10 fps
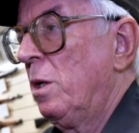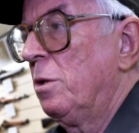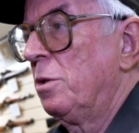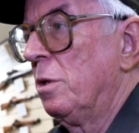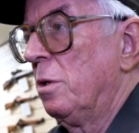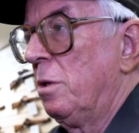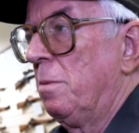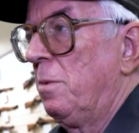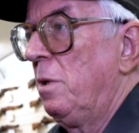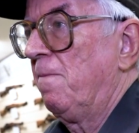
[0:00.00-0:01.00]
So you
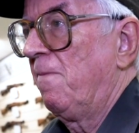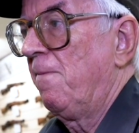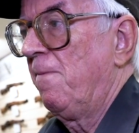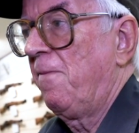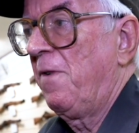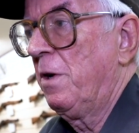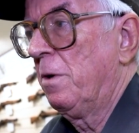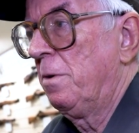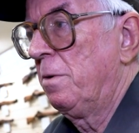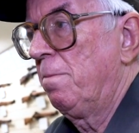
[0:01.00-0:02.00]

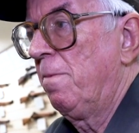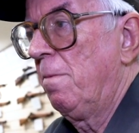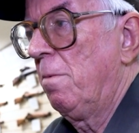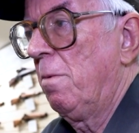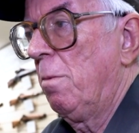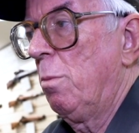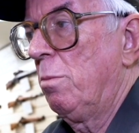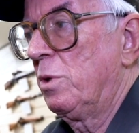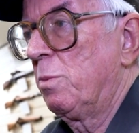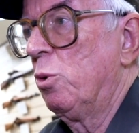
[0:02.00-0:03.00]
found
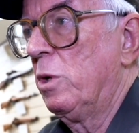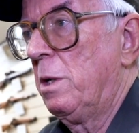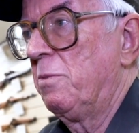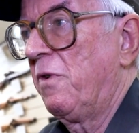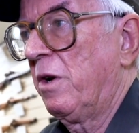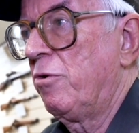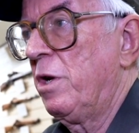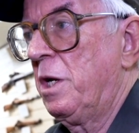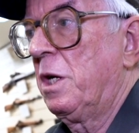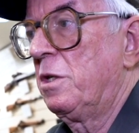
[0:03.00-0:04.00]
small arms factory
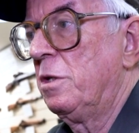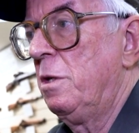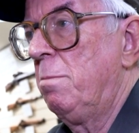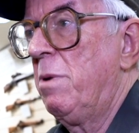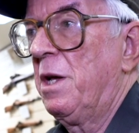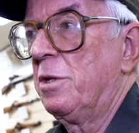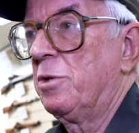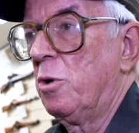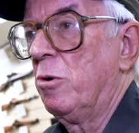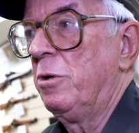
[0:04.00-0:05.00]
annexes in
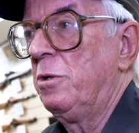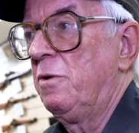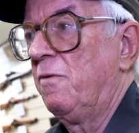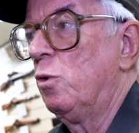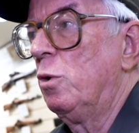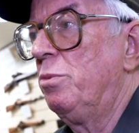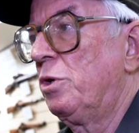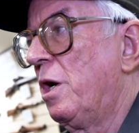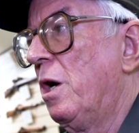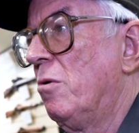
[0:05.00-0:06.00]
Bathurst, Orange, Forbes,
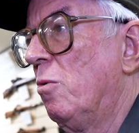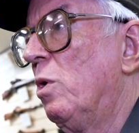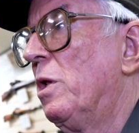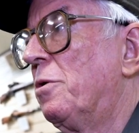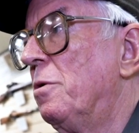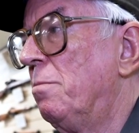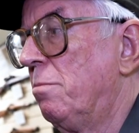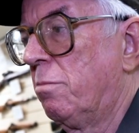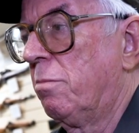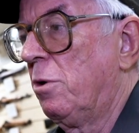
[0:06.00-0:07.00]
Cowra, Wellington,
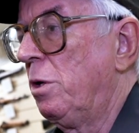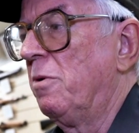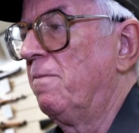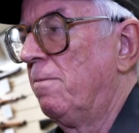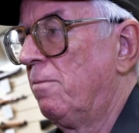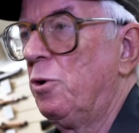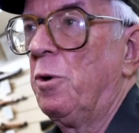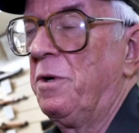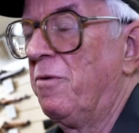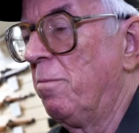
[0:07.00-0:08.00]

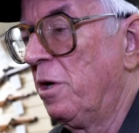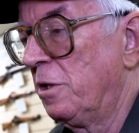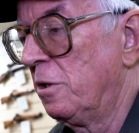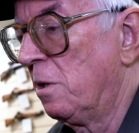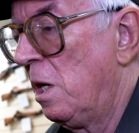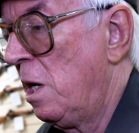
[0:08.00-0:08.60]
9 different places.